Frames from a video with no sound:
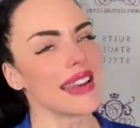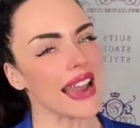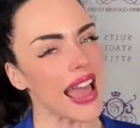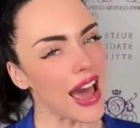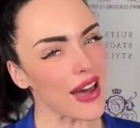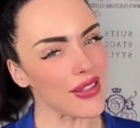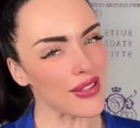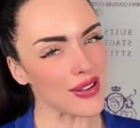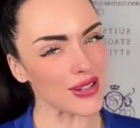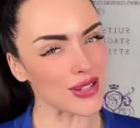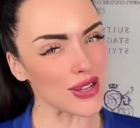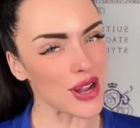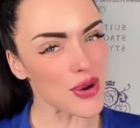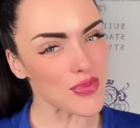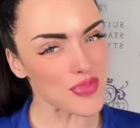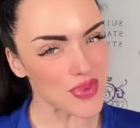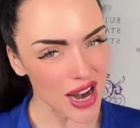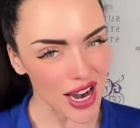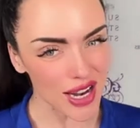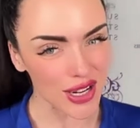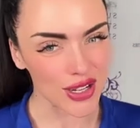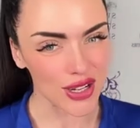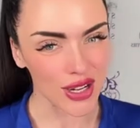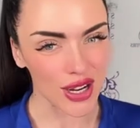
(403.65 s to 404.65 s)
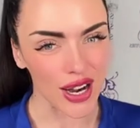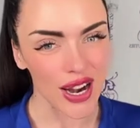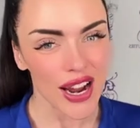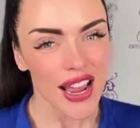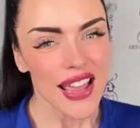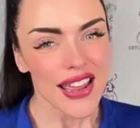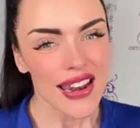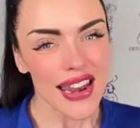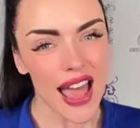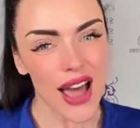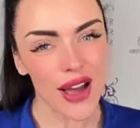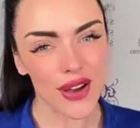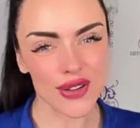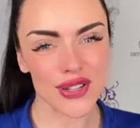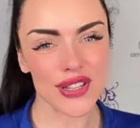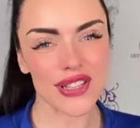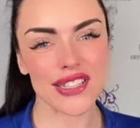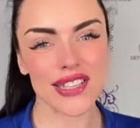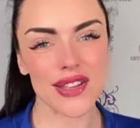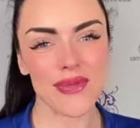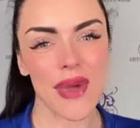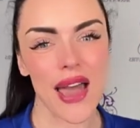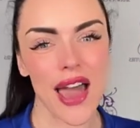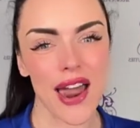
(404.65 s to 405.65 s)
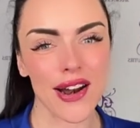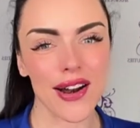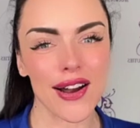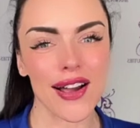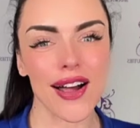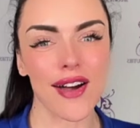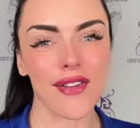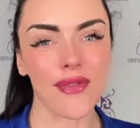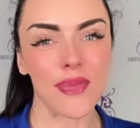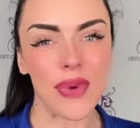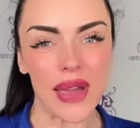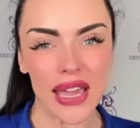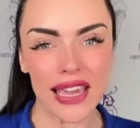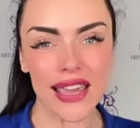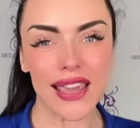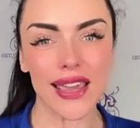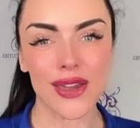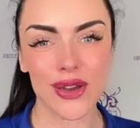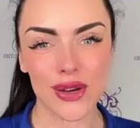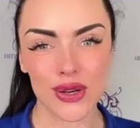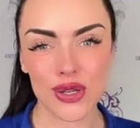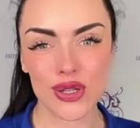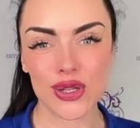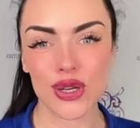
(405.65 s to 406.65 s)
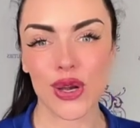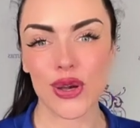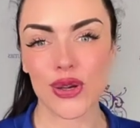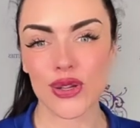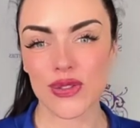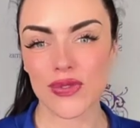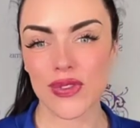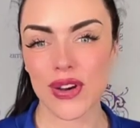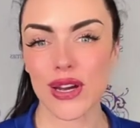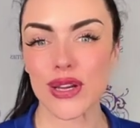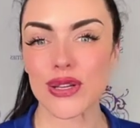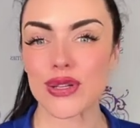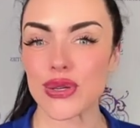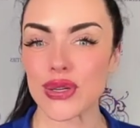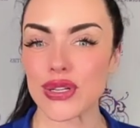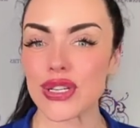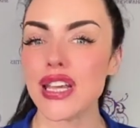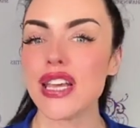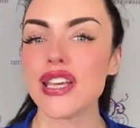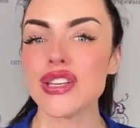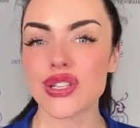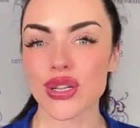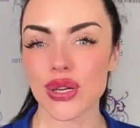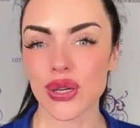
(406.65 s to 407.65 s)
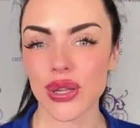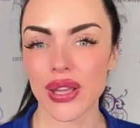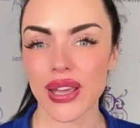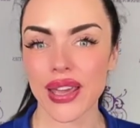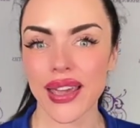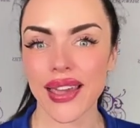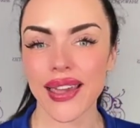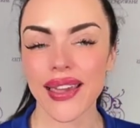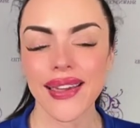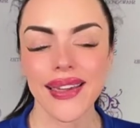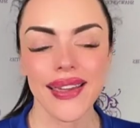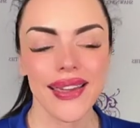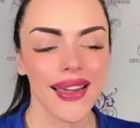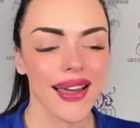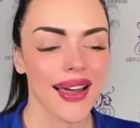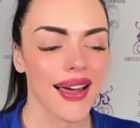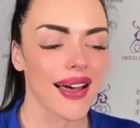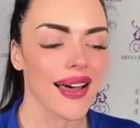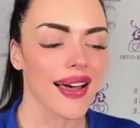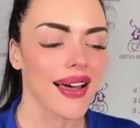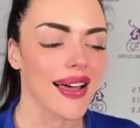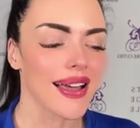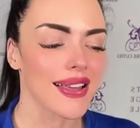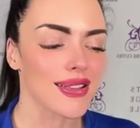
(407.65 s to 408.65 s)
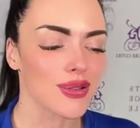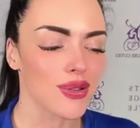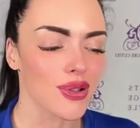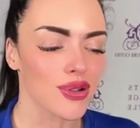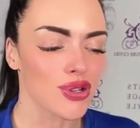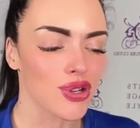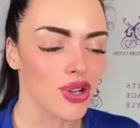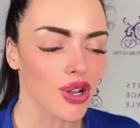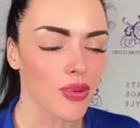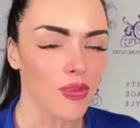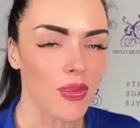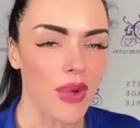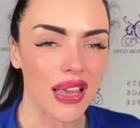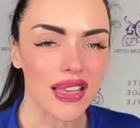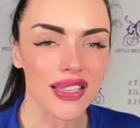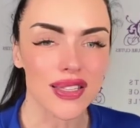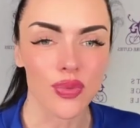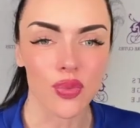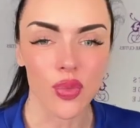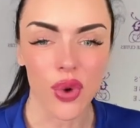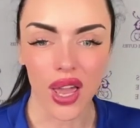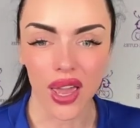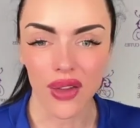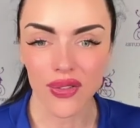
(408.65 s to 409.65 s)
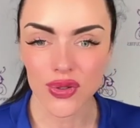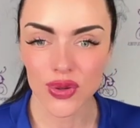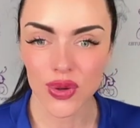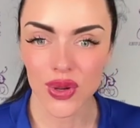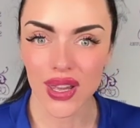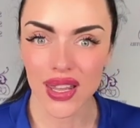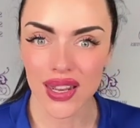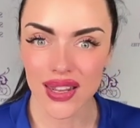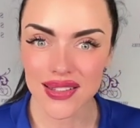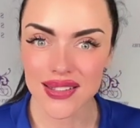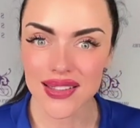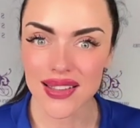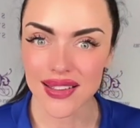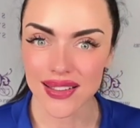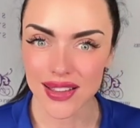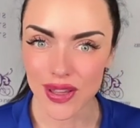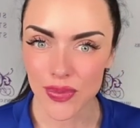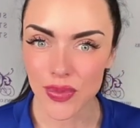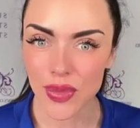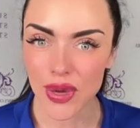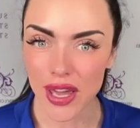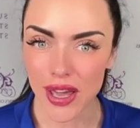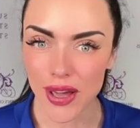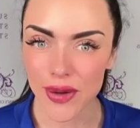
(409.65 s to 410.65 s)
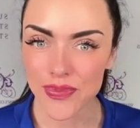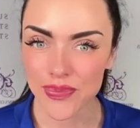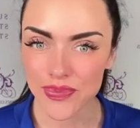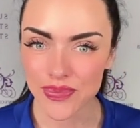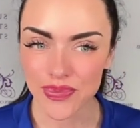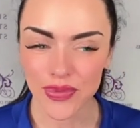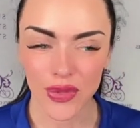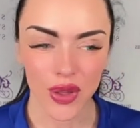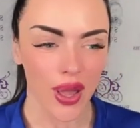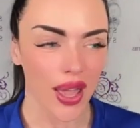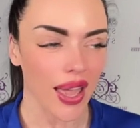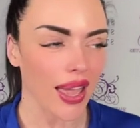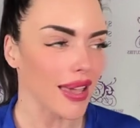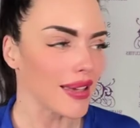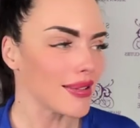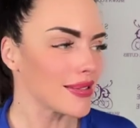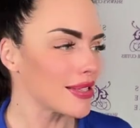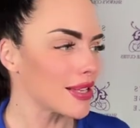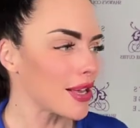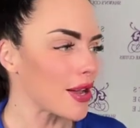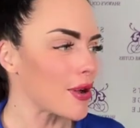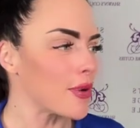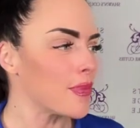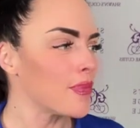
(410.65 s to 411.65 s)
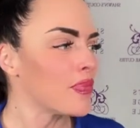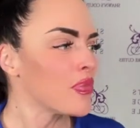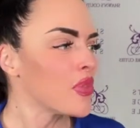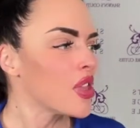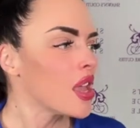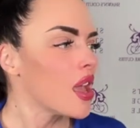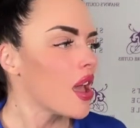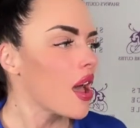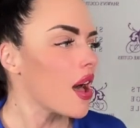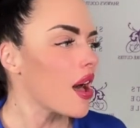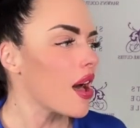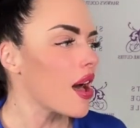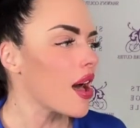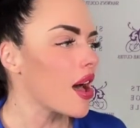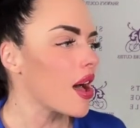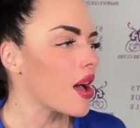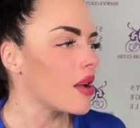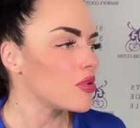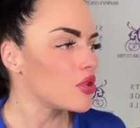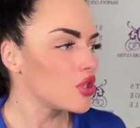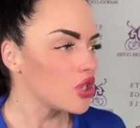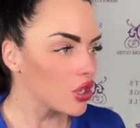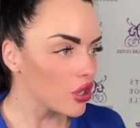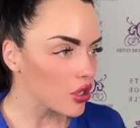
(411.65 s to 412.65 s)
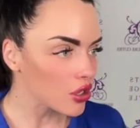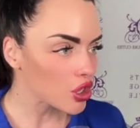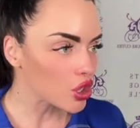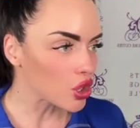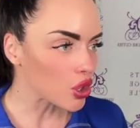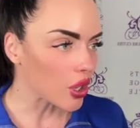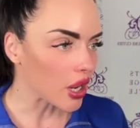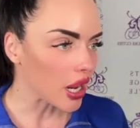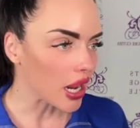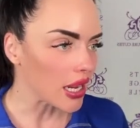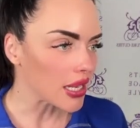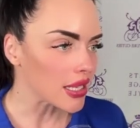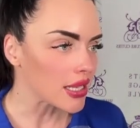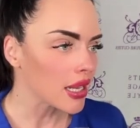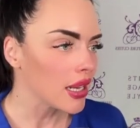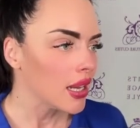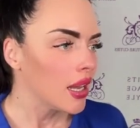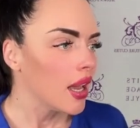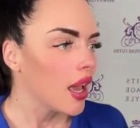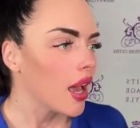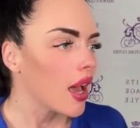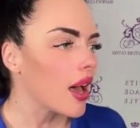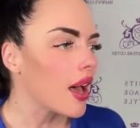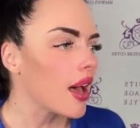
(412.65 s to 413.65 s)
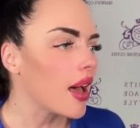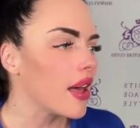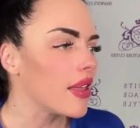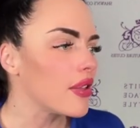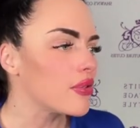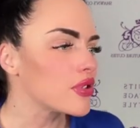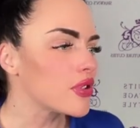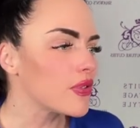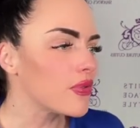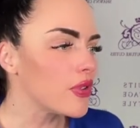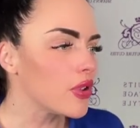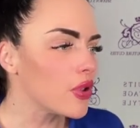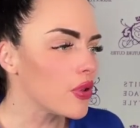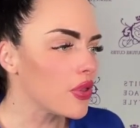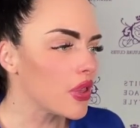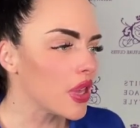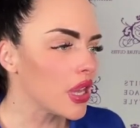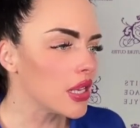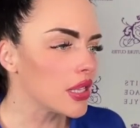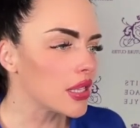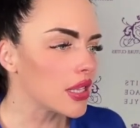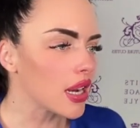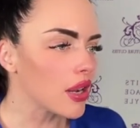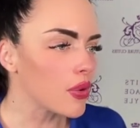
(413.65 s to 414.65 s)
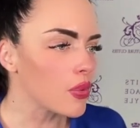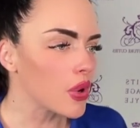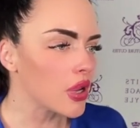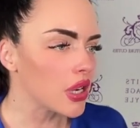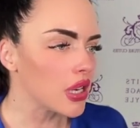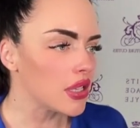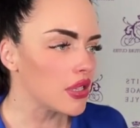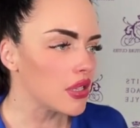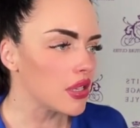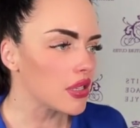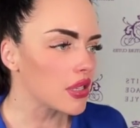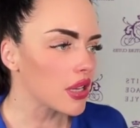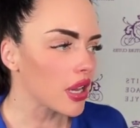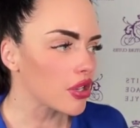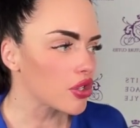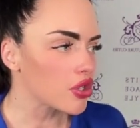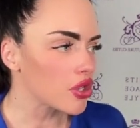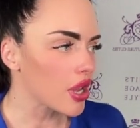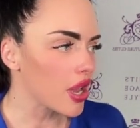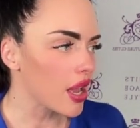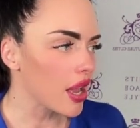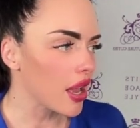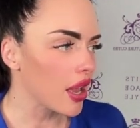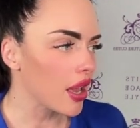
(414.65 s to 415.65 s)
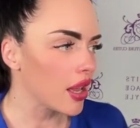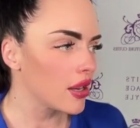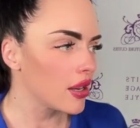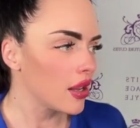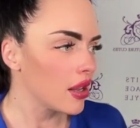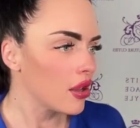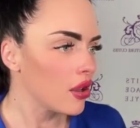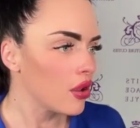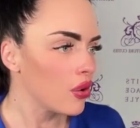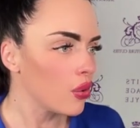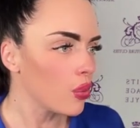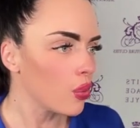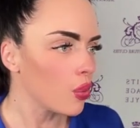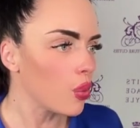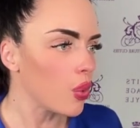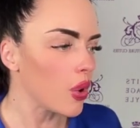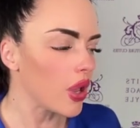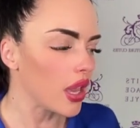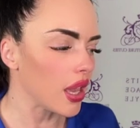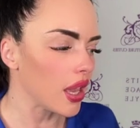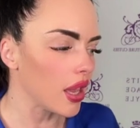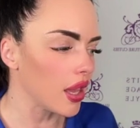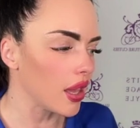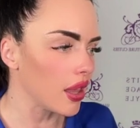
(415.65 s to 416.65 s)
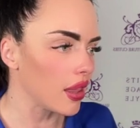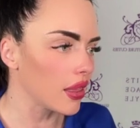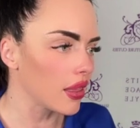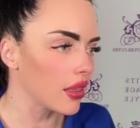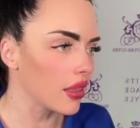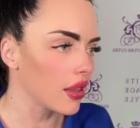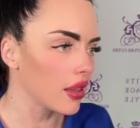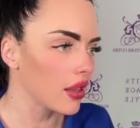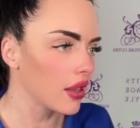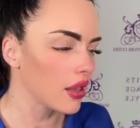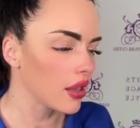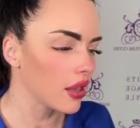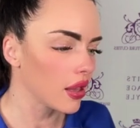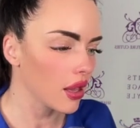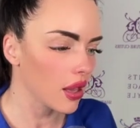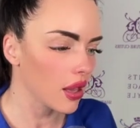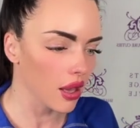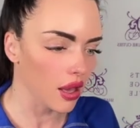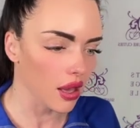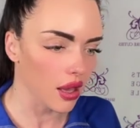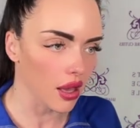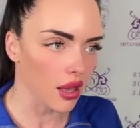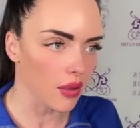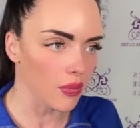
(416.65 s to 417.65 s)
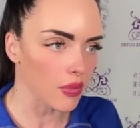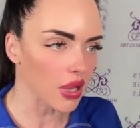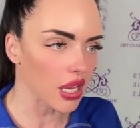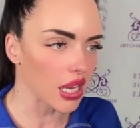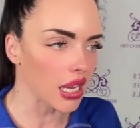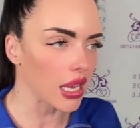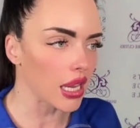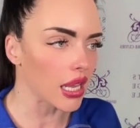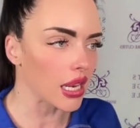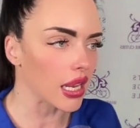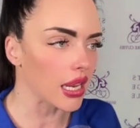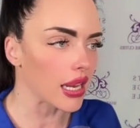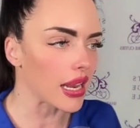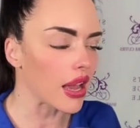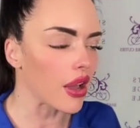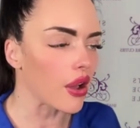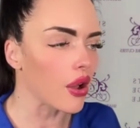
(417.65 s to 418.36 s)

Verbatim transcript: Now there's no pressure. Now it's just a matter of picking your shows very strategically uh, so that you can make some waves and you get into the Olympia. Okay, so um, she looked great. Uh, there's a few things that I wanted to touch on with um, bikini.